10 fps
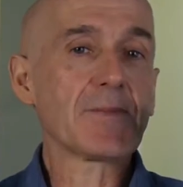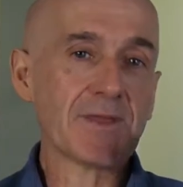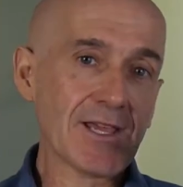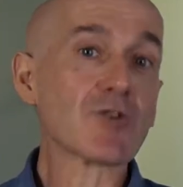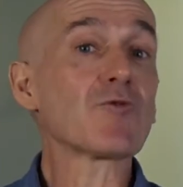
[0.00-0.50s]

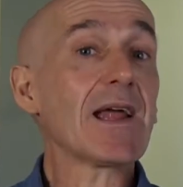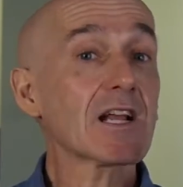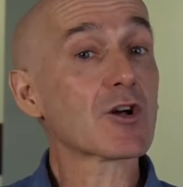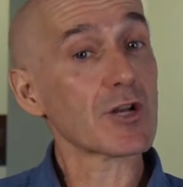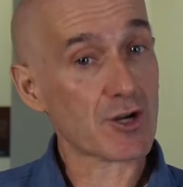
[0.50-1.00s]

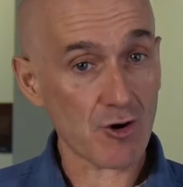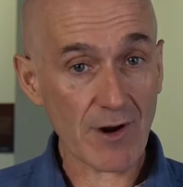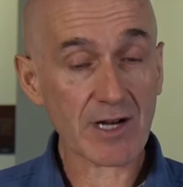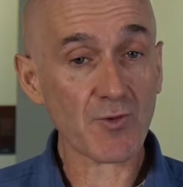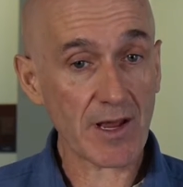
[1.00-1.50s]
theoretically
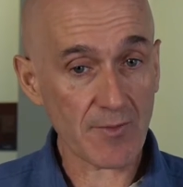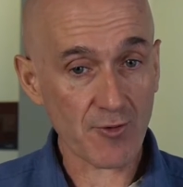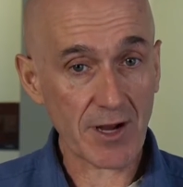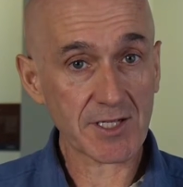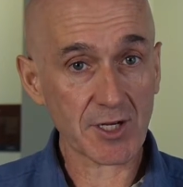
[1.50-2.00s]
correct way to price